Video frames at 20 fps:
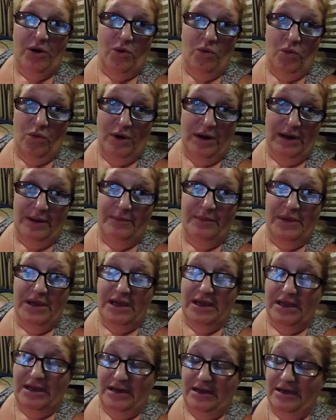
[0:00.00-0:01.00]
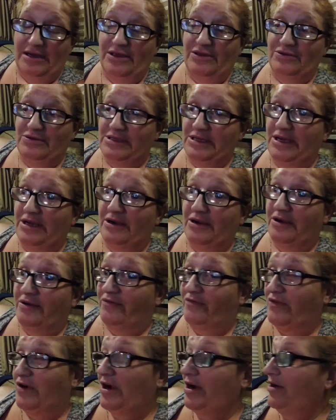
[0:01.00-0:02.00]
what I'm making, I use the air
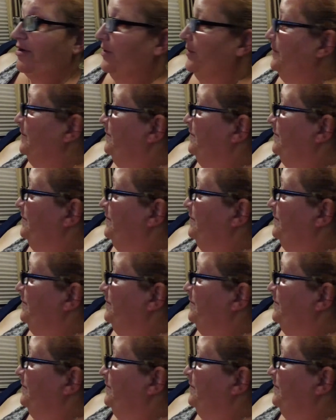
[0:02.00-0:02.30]
fryer.